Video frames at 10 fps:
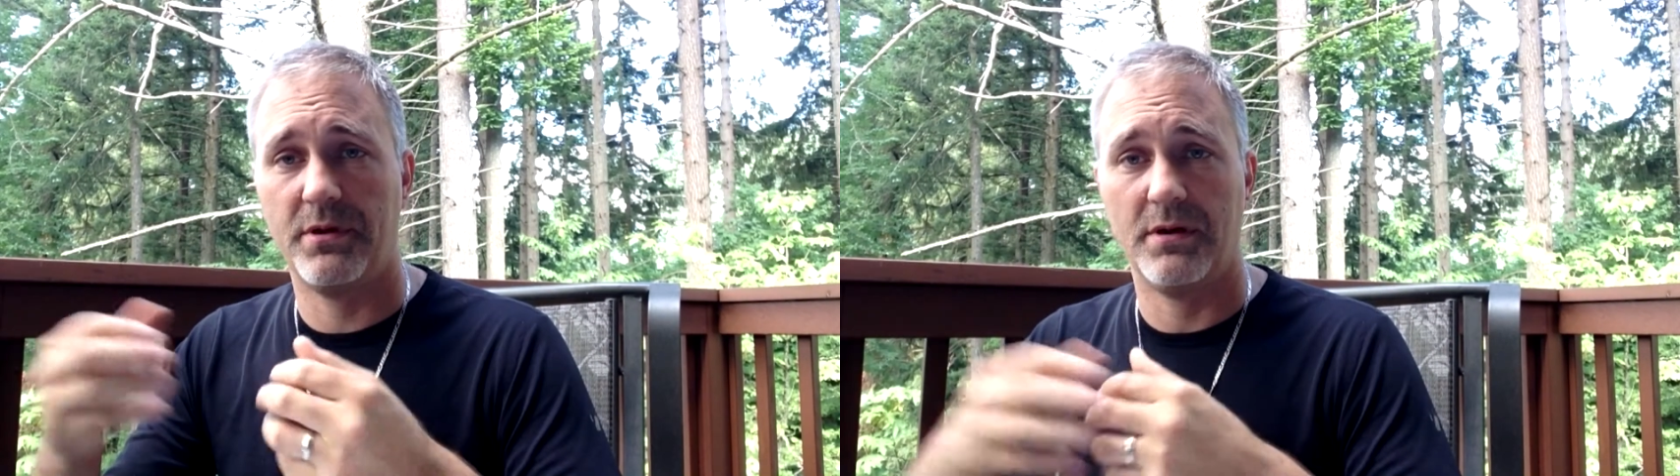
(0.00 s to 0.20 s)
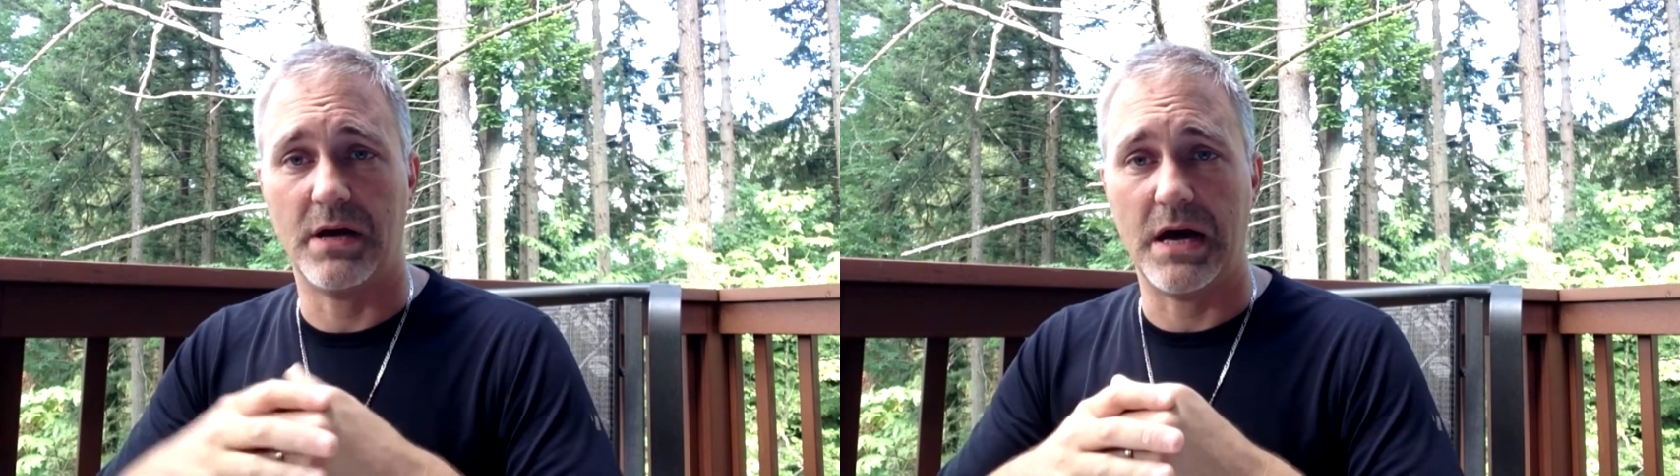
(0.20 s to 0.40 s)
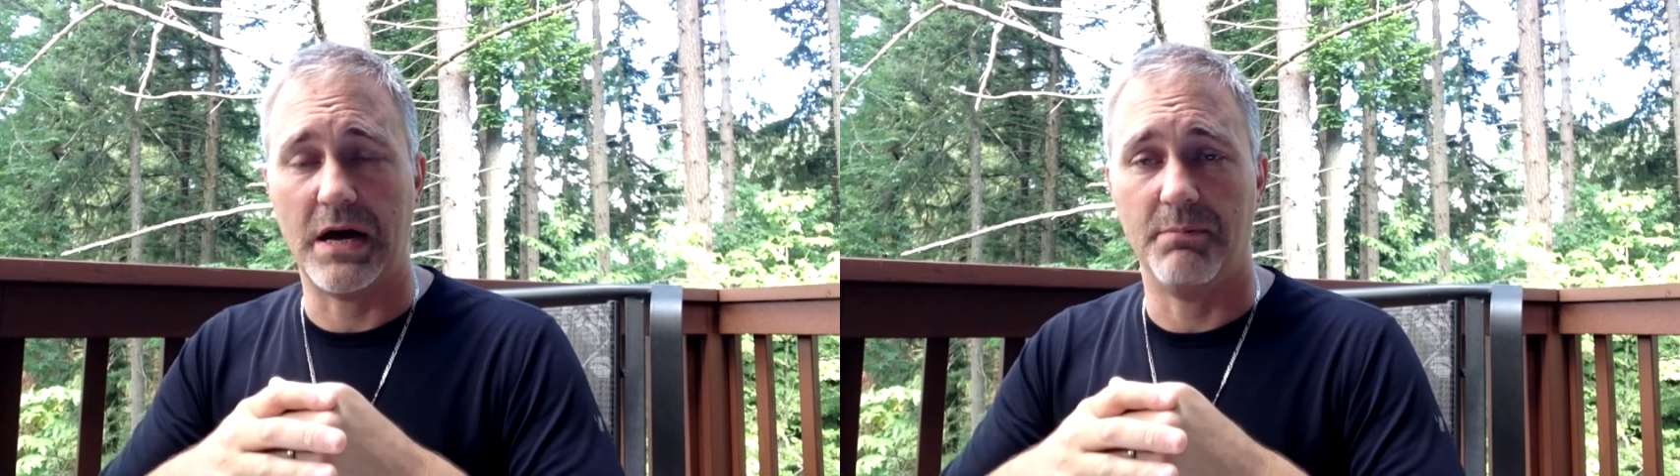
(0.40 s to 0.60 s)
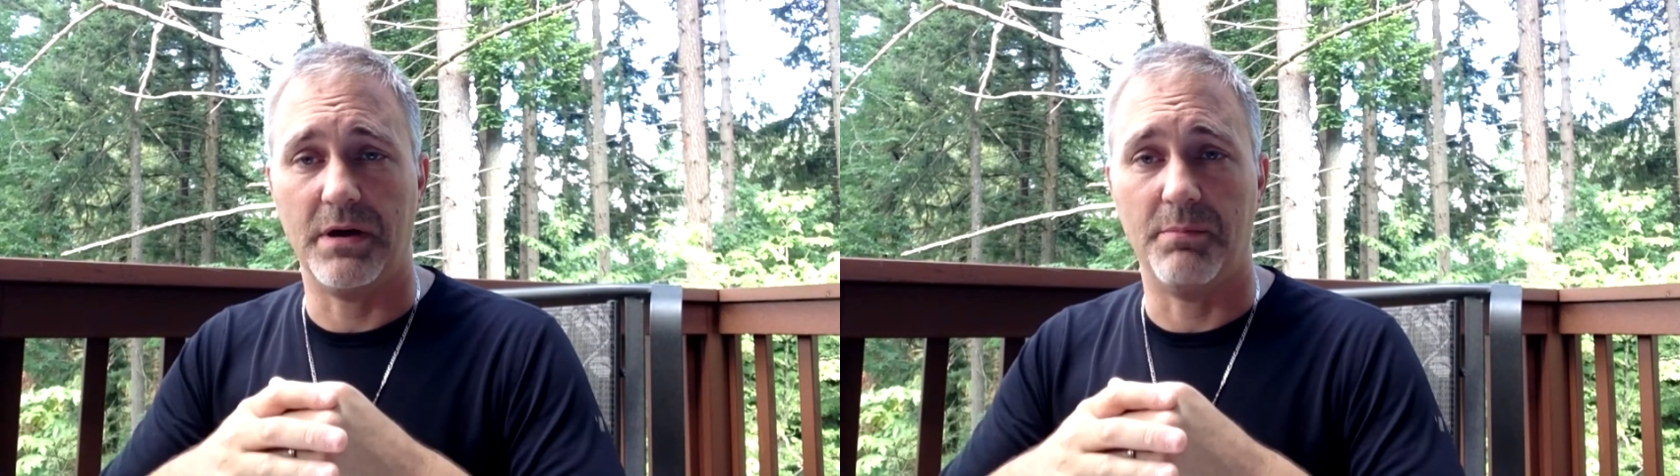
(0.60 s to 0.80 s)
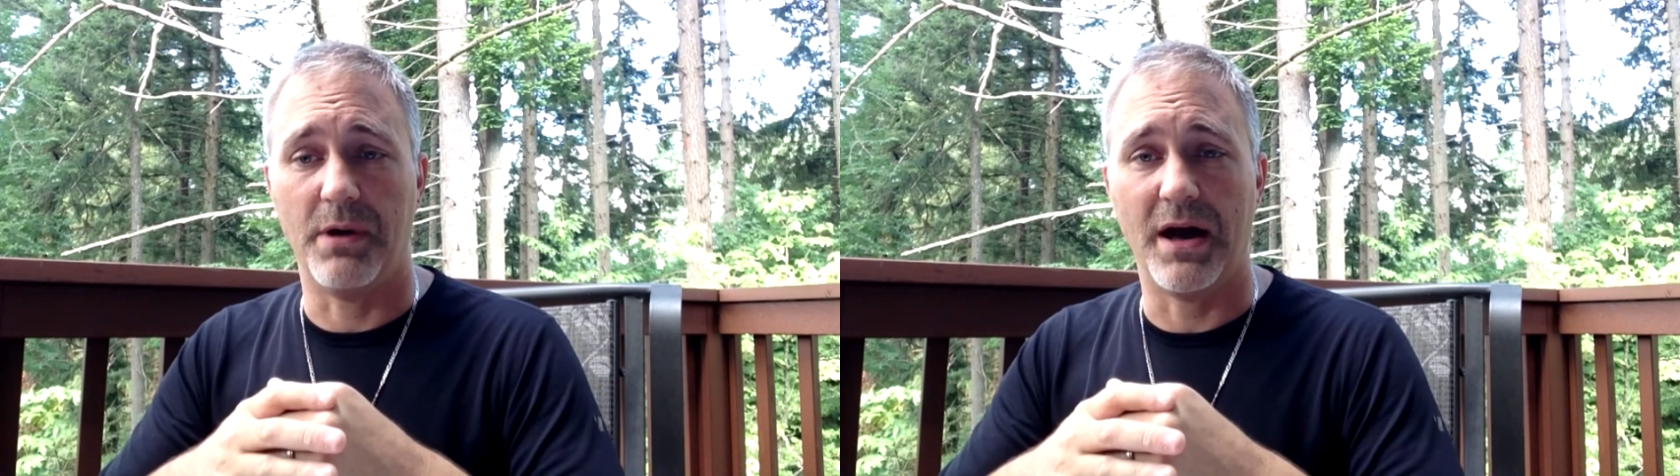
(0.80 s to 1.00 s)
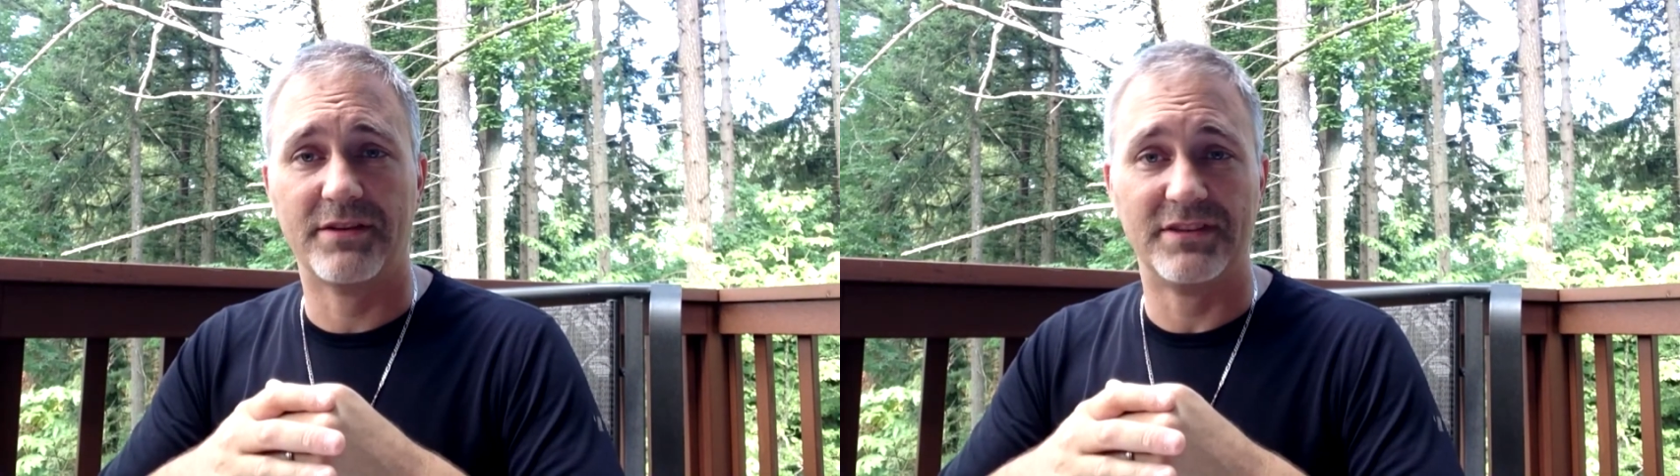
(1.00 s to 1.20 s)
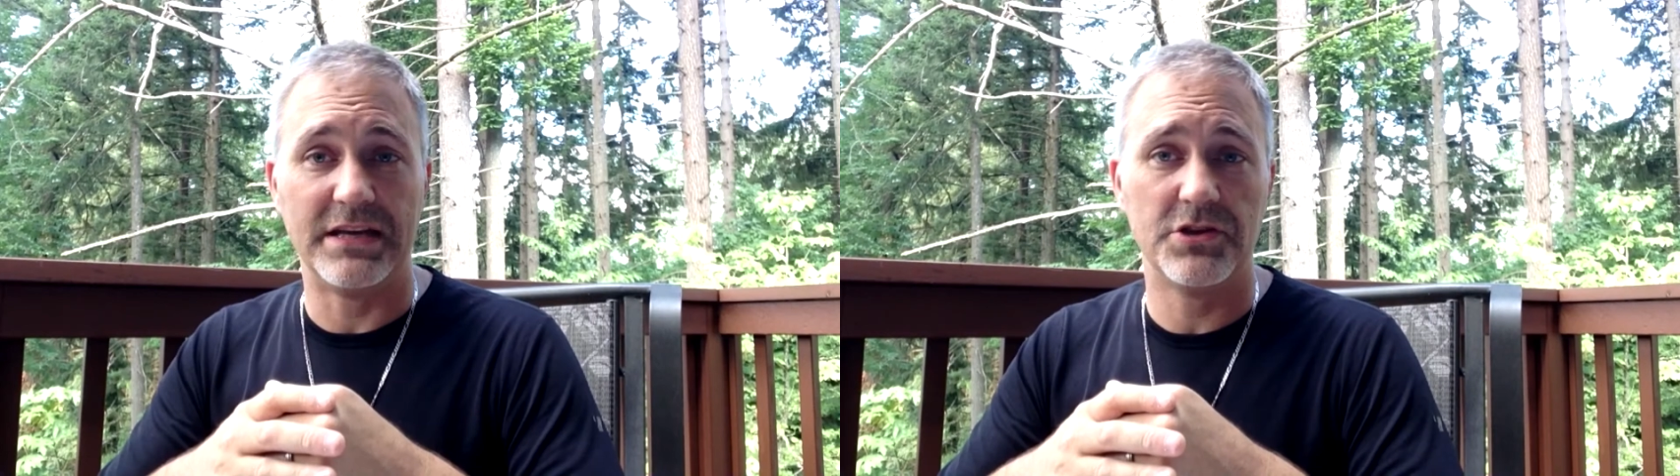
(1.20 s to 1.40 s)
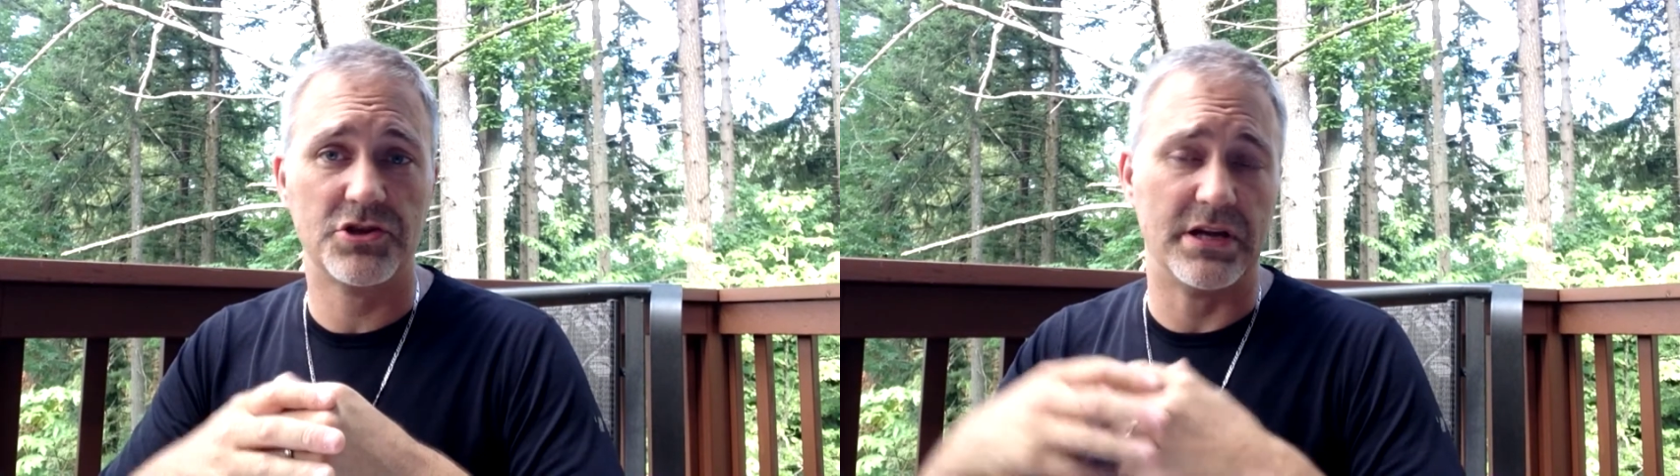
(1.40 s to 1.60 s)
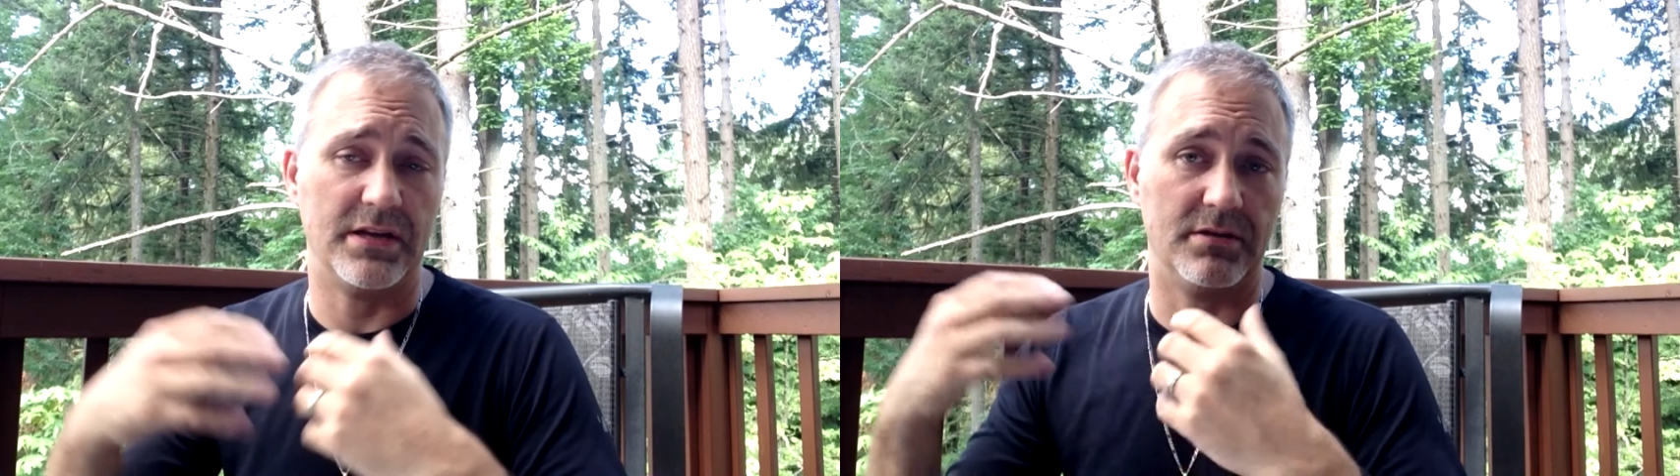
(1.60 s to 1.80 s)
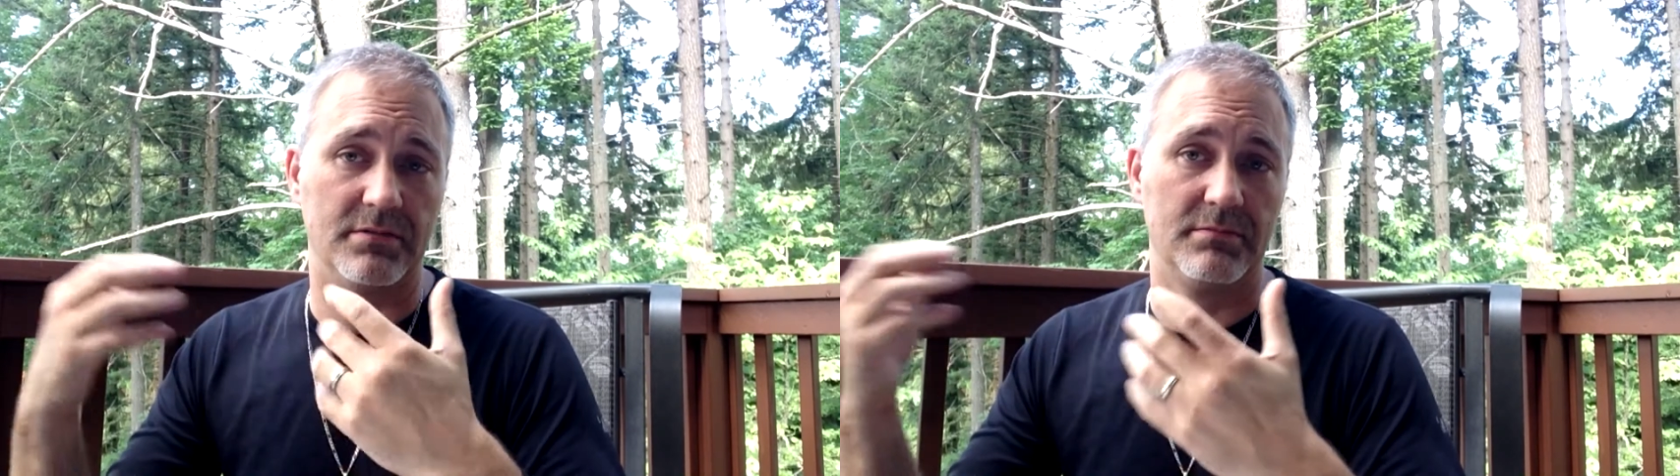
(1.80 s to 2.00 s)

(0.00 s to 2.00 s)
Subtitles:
a box each and